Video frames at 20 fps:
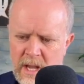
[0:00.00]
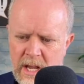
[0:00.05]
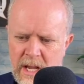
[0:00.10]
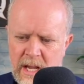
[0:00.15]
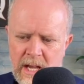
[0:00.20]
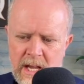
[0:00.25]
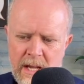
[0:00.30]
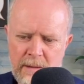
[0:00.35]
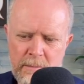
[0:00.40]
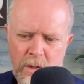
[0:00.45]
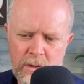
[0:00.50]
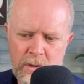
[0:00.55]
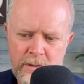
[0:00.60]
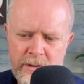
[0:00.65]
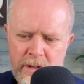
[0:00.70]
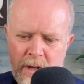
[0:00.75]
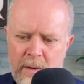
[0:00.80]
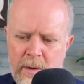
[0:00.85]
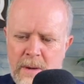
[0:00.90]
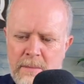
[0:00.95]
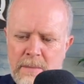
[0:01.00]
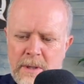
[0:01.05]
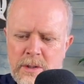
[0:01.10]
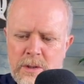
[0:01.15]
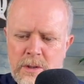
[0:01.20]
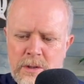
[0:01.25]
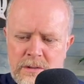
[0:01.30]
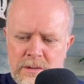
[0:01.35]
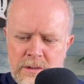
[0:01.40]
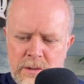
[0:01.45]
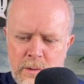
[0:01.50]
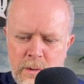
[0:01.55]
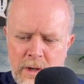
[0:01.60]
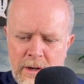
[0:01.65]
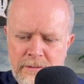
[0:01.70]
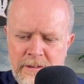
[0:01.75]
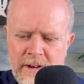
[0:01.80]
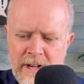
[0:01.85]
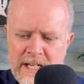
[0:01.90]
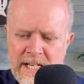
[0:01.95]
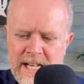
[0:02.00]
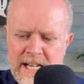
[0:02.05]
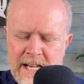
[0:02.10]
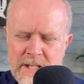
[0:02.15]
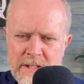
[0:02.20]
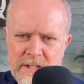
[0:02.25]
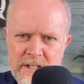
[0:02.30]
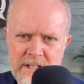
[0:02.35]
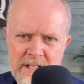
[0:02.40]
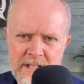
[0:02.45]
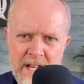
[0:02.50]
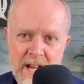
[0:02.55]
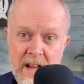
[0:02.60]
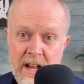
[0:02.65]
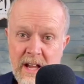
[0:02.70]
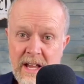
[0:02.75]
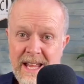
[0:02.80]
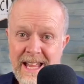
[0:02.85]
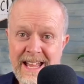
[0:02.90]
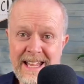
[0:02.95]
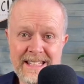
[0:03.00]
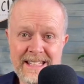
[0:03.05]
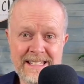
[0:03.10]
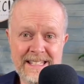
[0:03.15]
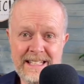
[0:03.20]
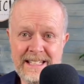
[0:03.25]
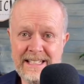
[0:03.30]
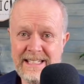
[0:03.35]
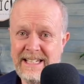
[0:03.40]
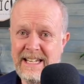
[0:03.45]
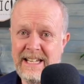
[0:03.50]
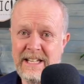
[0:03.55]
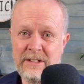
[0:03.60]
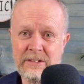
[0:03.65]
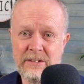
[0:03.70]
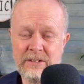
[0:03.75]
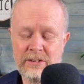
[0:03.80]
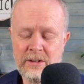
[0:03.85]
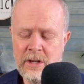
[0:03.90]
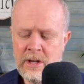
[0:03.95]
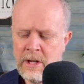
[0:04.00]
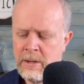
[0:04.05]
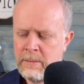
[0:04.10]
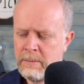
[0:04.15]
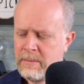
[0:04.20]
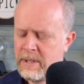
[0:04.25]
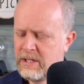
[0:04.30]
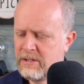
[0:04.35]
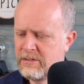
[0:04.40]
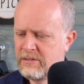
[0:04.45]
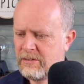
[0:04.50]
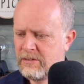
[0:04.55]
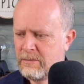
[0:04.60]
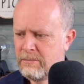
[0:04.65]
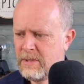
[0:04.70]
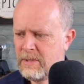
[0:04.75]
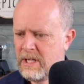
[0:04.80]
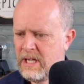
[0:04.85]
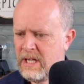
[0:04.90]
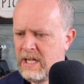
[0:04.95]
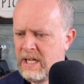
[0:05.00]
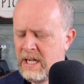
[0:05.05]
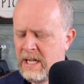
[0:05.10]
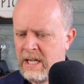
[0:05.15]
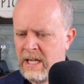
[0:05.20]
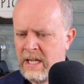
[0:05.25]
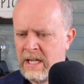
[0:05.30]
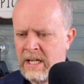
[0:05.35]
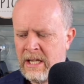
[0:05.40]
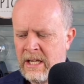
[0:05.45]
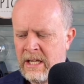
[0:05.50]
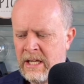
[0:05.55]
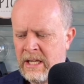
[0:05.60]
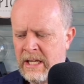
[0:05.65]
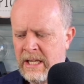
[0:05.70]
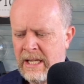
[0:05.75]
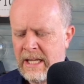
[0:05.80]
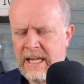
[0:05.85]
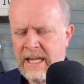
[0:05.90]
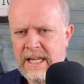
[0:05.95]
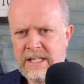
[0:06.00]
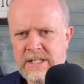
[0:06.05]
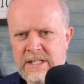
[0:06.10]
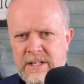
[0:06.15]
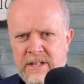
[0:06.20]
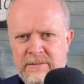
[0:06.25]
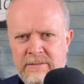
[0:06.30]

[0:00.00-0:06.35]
Although I'm a qualified accountant, I hate accounts, because to me, it's